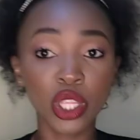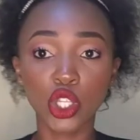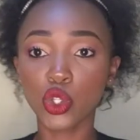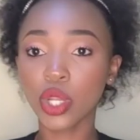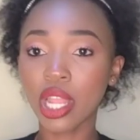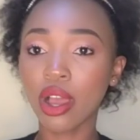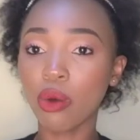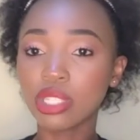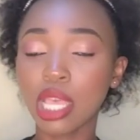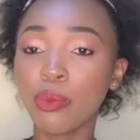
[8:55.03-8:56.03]
So now I
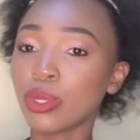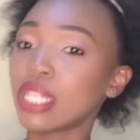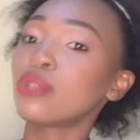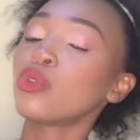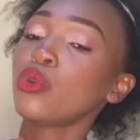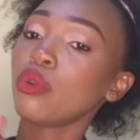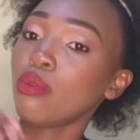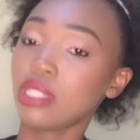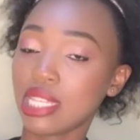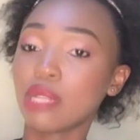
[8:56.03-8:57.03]
was able to
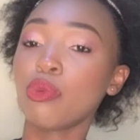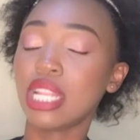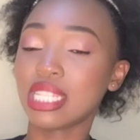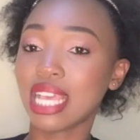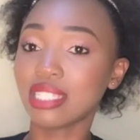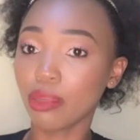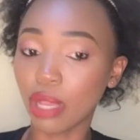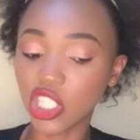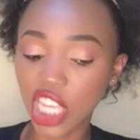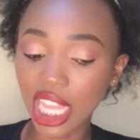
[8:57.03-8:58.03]
start monetizing my
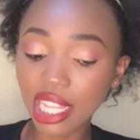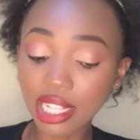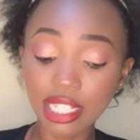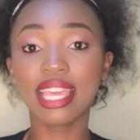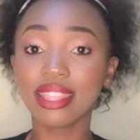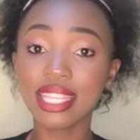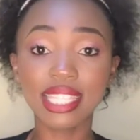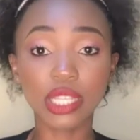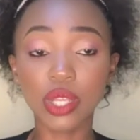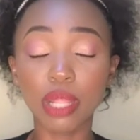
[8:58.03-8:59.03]
channel. And this
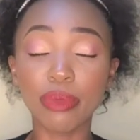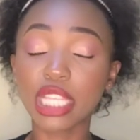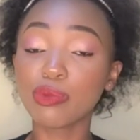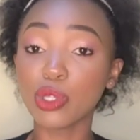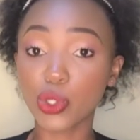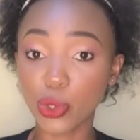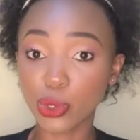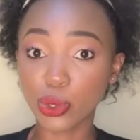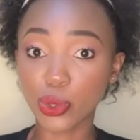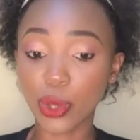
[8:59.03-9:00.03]
actually makes me so,
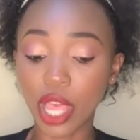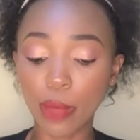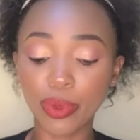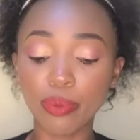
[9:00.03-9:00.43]
so, so happy.